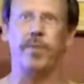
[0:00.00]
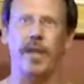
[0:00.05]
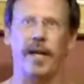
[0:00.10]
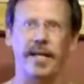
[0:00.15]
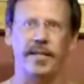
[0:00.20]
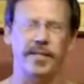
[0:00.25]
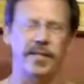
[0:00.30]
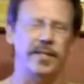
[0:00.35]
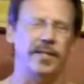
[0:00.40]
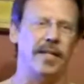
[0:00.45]

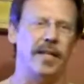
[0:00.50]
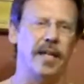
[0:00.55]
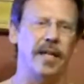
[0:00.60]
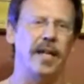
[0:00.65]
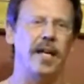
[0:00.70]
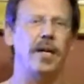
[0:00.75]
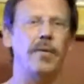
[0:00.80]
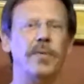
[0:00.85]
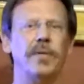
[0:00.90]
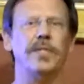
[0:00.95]
places,
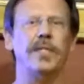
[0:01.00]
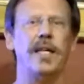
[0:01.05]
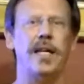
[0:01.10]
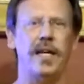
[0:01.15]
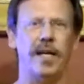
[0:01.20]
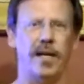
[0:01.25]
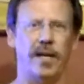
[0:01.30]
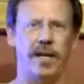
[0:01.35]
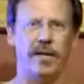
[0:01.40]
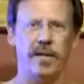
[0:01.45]
and he was
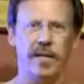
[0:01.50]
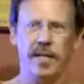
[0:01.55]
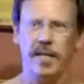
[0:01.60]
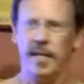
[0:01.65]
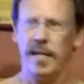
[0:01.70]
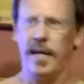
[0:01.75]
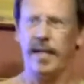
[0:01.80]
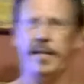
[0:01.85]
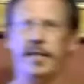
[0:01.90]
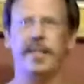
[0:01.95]
here
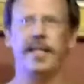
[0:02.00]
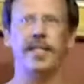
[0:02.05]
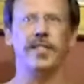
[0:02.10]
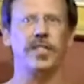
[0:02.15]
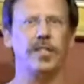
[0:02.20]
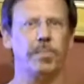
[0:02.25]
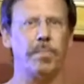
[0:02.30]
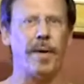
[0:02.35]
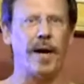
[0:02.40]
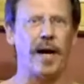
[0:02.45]
at
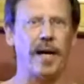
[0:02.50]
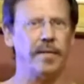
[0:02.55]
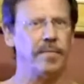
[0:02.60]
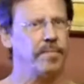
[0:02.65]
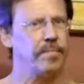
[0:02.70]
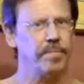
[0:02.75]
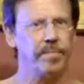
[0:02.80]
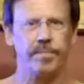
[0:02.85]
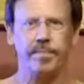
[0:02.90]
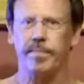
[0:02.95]
this
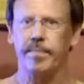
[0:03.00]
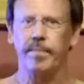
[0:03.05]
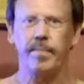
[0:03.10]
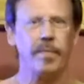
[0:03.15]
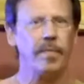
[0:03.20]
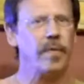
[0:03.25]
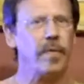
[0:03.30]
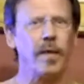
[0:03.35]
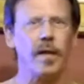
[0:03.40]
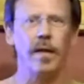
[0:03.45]
spot
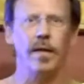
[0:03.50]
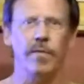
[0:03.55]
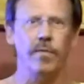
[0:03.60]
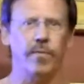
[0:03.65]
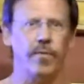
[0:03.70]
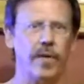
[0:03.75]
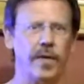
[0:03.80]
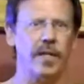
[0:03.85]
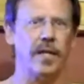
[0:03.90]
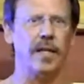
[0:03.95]

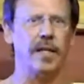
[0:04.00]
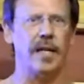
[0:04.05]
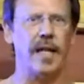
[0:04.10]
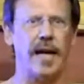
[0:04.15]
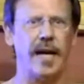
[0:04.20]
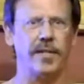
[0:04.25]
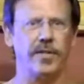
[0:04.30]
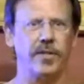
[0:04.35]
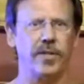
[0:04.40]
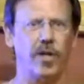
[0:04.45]
for the
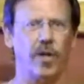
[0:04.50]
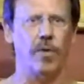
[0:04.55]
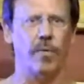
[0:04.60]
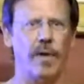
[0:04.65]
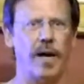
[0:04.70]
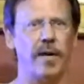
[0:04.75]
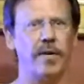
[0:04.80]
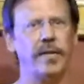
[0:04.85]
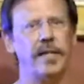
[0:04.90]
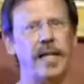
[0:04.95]
last
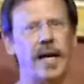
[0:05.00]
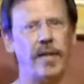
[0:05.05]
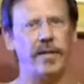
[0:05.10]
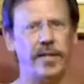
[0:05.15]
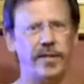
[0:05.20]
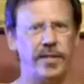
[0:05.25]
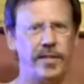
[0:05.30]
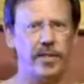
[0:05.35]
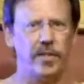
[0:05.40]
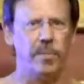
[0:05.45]
go-round, and now
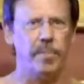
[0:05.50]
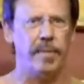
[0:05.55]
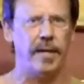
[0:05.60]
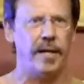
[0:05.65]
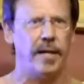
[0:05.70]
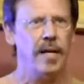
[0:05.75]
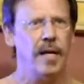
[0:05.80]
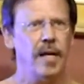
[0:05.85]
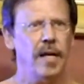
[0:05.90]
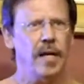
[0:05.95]
they still
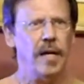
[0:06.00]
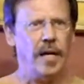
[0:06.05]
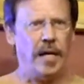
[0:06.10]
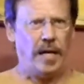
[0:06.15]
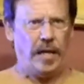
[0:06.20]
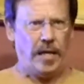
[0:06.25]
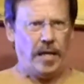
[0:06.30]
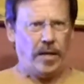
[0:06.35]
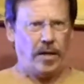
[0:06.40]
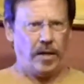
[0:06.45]
meet
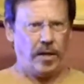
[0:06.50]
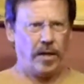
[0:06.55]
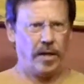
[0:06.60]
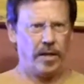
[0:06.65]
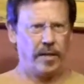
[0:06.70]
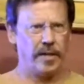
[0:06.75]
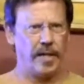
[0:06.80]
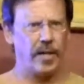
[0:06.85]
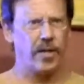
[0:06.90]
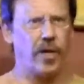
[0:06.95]

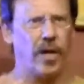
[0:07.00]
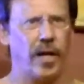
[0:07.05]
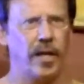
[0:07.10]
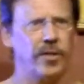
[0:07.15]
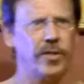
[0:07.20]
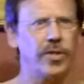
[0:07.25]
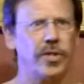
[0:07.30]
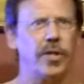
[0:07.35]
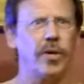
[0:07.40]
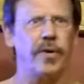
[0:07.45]
on, they call
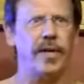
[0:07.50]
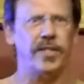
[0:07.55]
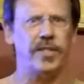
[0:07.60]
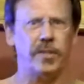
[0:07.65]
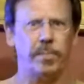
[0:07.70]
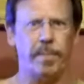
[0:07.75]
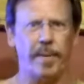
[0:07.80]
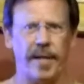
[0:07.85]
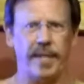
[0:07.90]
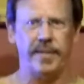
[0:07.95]
it Story
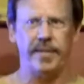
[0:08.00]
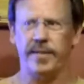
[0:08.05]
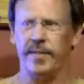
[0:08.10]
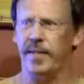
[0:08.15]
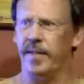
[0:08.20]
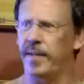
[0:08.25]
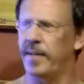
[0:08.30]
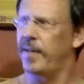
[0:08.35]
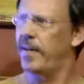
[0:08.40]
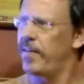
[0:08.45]

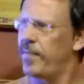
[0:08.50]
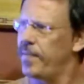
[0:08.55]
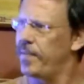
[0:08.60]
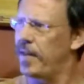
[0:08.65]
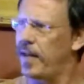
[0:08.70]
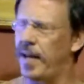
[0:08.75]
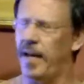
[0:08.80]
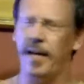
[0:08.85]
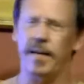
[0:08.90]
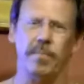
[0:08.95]
Space.
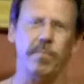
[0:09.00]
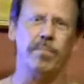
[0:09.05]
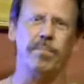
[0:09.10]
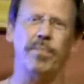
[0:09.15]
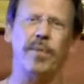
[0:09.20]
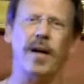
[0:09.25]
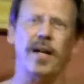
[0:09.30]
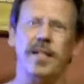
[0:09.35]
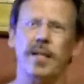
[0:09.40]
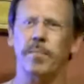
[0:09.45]
And
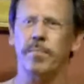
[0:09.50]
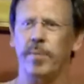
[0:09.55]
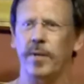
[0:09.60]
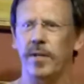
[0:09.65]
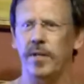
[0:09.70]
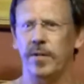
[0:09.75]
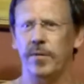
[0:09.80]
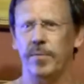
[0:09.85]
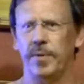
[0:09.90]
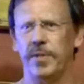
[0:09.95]
Brother
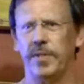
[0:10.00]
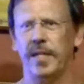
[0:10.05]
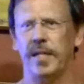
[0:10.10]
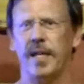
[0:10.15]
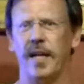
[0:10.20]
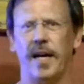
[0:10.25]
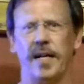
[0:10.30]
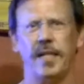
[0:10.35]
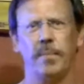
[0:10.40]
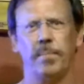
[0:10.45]
Blue was the
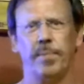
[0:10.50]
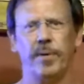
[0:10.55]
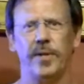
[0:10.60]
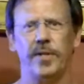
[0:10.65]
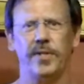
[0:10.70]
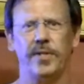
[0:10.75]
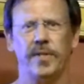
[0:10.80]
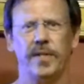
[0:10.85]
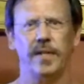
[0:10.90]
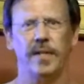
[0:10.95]
kind of
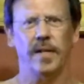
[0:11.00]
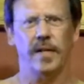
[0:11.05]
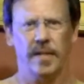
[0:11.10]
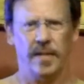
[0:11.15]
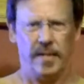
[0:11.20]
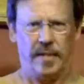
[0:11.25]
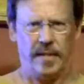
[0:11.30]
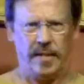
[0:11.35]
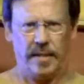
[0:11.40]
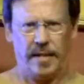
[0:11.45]
person,
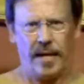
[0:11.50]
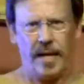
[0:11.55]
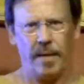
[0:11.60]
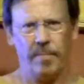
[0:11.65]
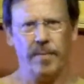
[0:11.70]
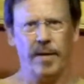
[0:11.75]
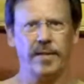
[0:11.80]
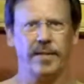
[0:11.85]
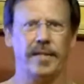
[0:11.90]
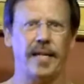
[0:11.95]
I
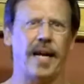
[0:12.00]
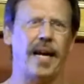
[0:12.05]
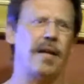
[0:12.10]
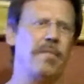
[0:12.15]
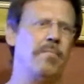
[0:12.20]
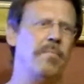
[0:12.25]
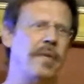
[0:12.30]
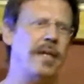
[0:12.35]
must have had